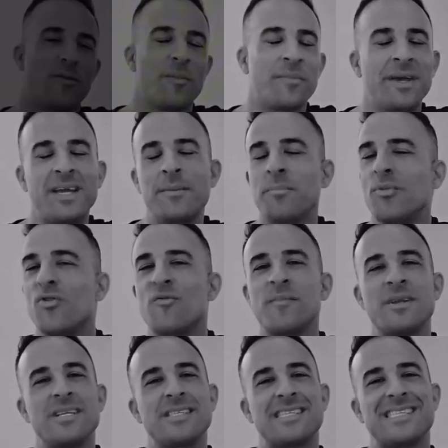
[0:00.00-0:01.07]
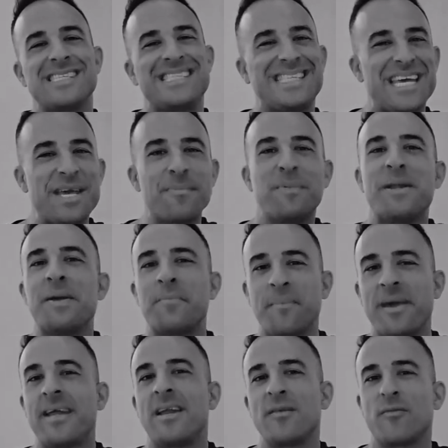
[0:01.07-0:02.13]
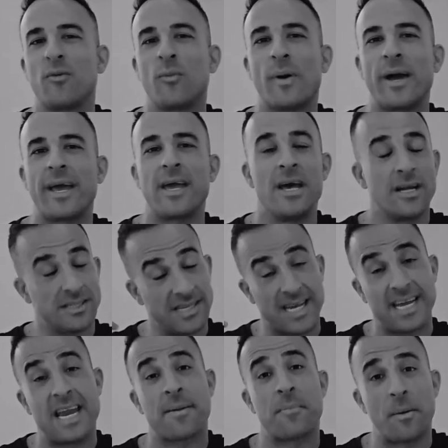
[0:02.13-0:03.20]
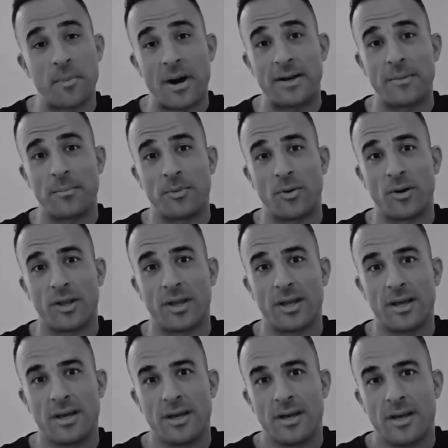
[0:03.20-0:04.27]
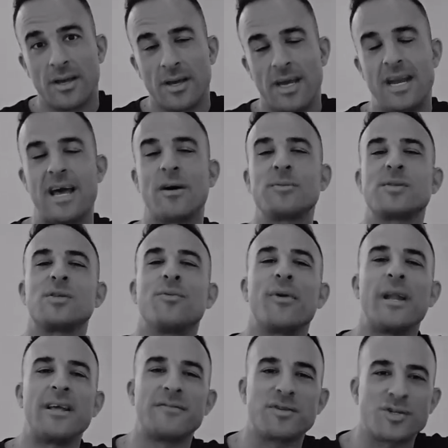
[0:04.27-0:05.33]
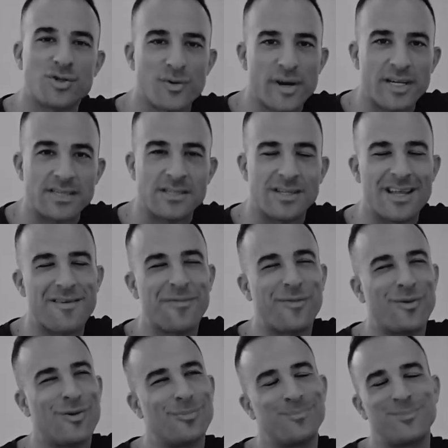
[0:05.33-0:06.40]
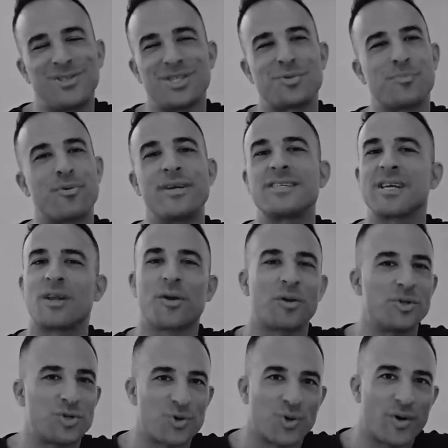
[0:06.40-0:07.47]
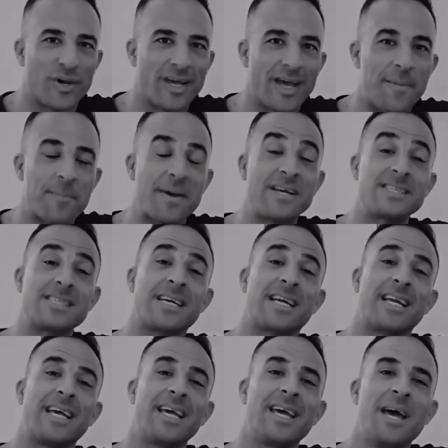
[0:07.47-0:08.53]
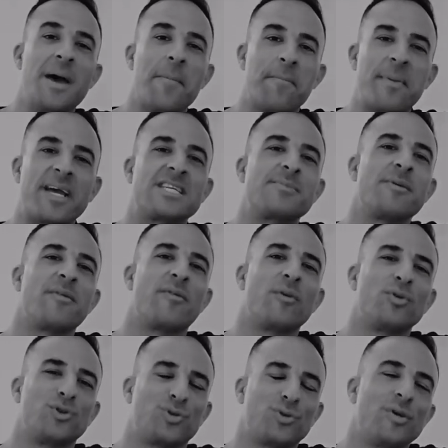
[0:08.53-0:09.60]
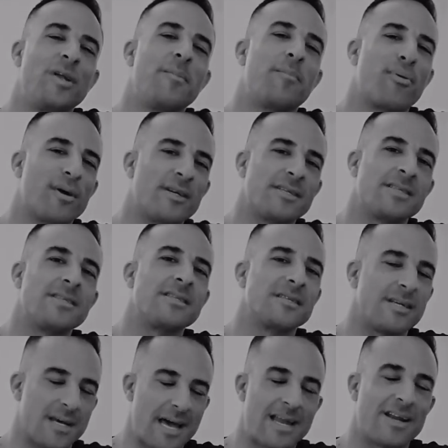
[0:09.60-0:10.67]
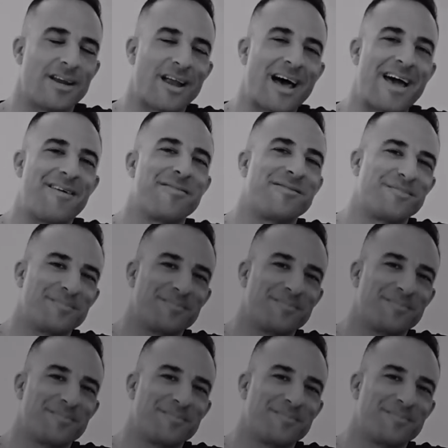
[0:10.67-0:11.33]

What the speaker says: For me, movement is a deeply meaningful way to connect my mind and body. It helps to relieve stress, so therefore just brings a lot of joy and basically makes me feel truly present and alive.